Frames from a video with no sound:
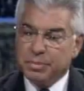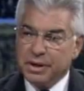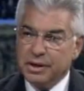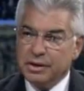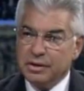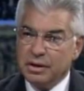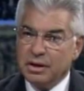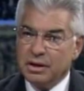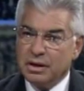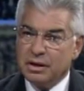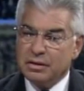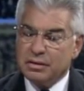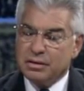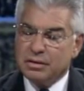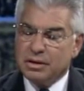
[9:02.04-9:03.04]
be
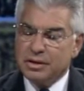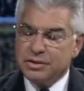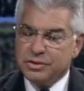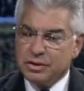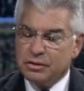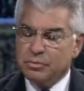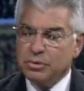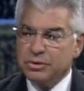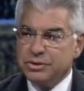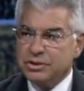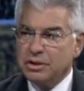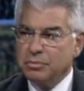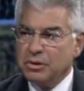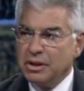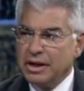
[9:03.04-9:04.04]
uh, considerable
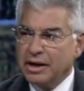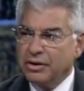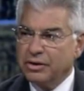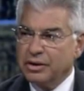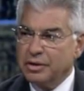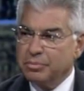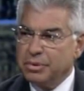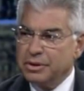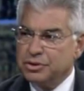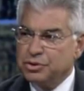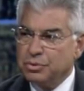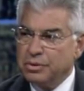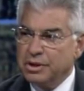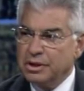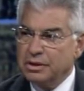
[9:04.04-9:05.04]
similarity
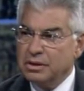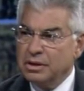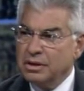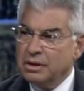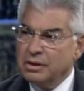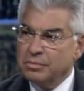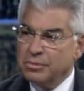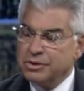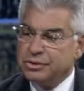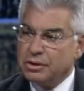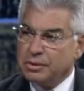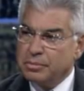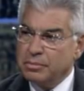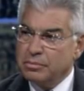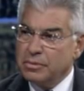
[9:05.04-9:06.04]
between Mister
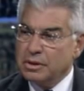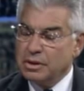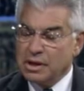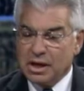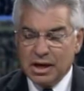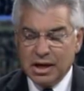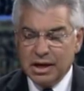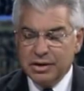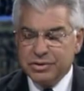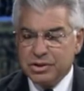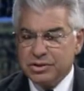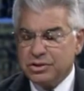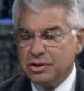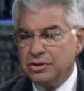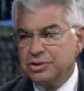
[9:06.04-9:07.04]
McKay's
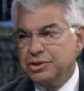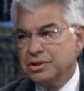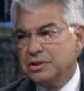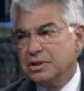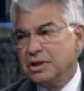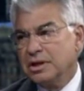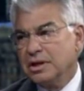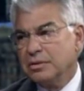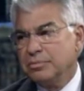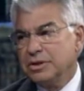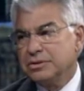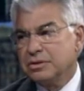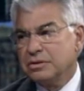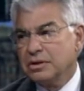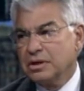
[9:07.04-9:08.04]
assertion and
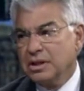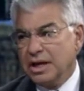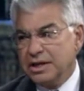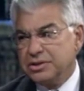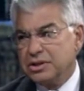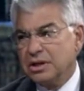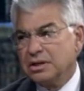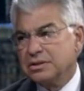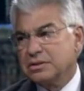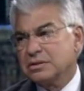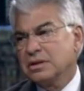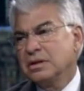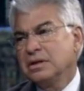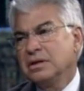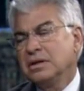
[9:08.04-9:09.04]
Mister Iglesias'
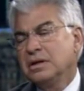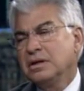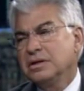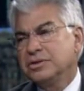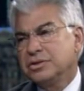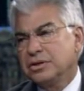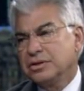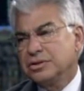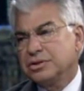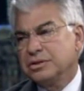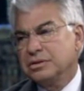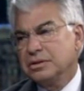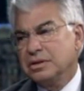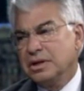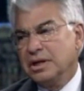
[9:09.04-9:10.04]

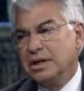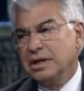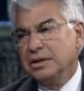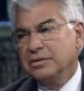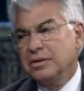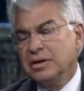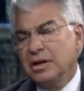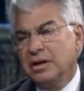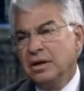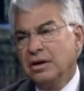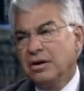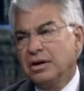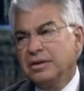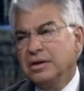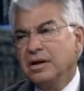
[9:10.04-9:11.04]
assertion. And
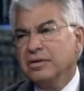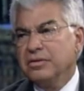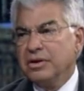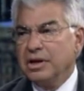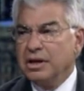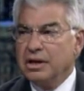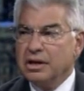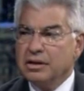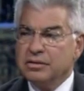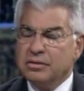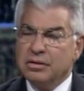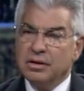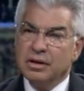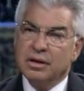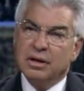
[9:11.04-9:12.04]
on the other
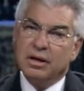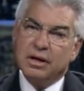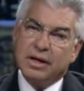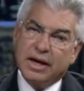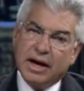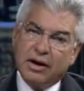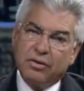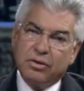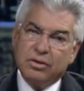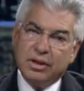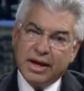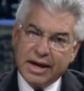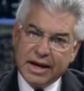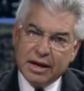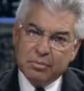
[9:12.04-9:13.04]
hand, uh, Carol
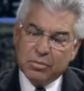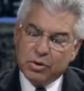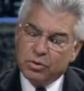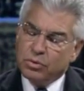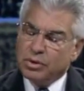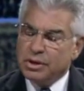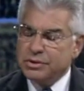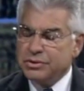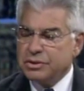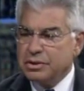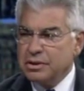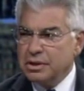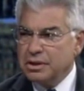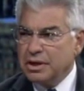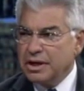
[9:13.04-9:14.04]
Lamb, who was
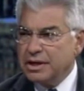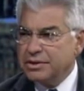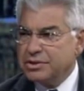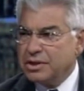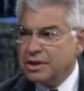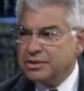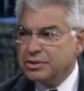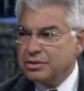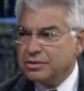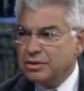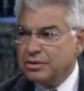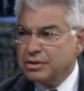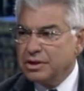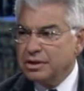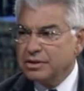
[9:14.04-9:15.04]
the United States
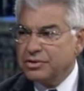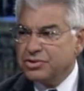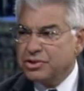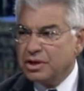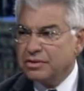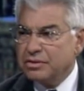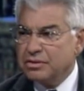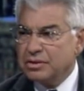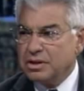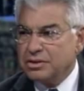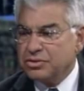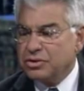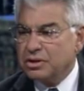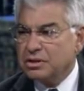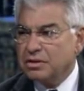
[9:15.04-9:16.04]
Attorney in the Southern
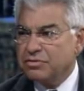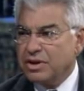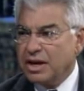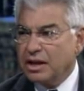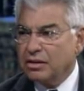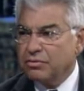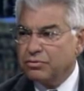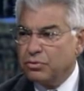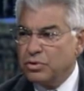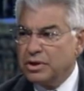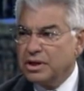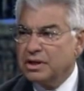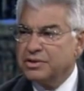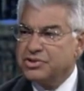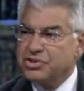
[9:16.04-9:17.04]
District of
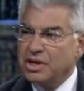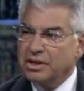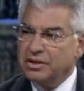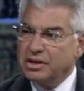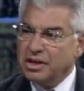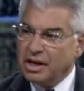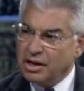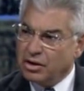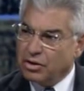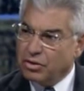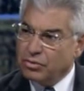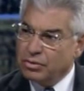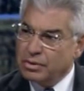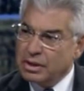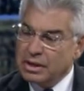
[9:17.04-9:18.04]
California in San Diego,